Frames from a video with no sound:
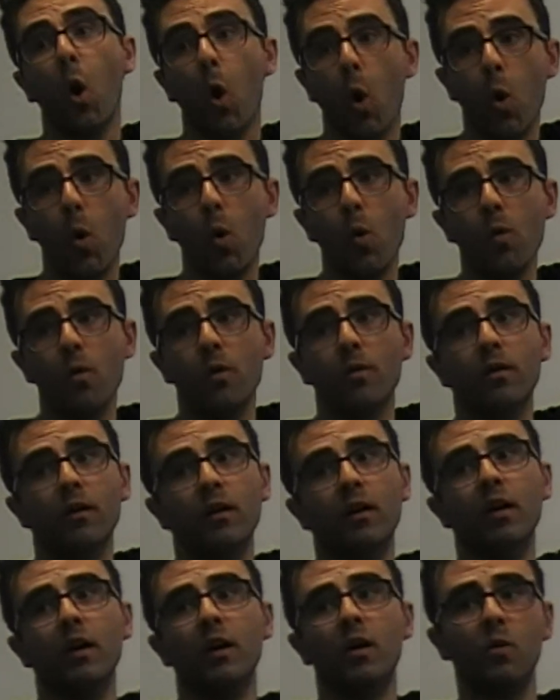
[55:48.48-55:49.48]
who.
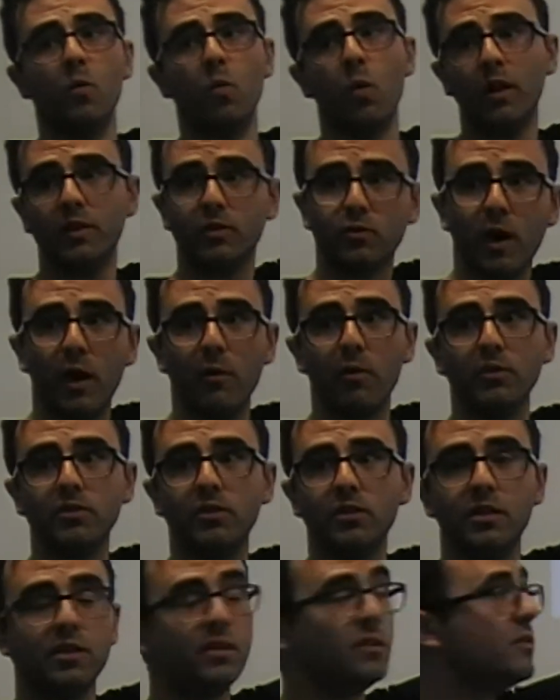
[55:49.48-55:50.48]
What do I want to
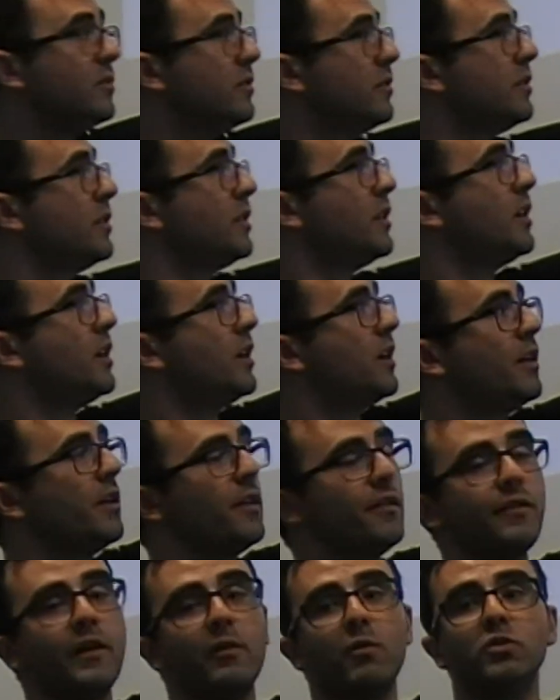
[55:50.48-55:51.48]
do?
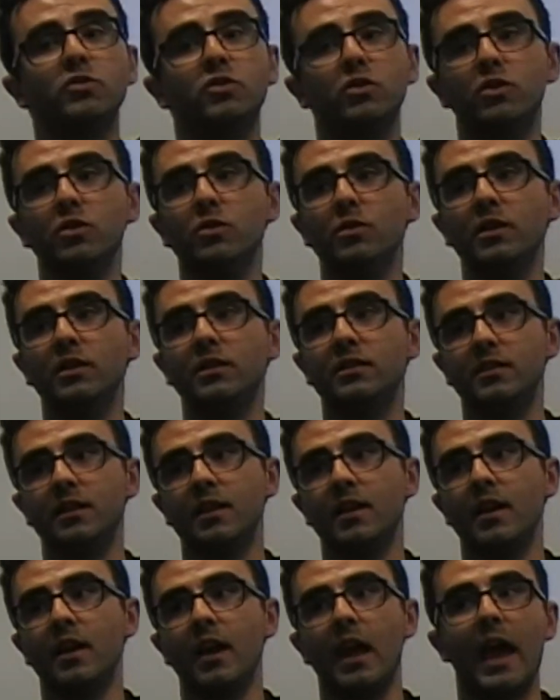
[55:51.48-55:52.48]
If I want to do it
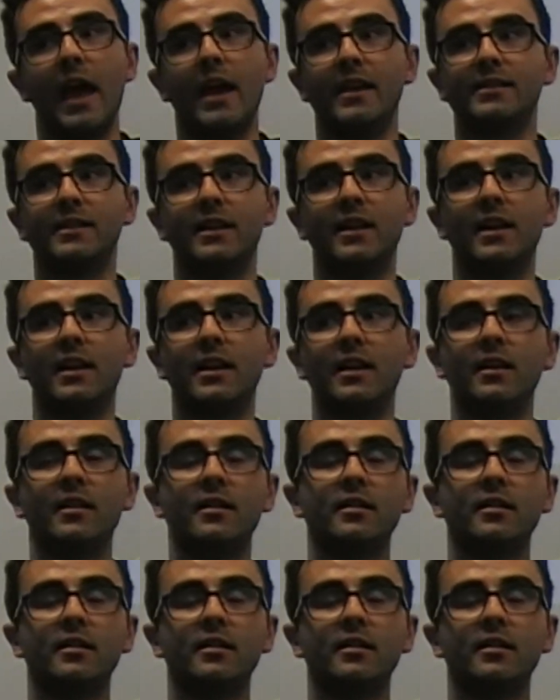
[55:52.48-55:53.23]
as a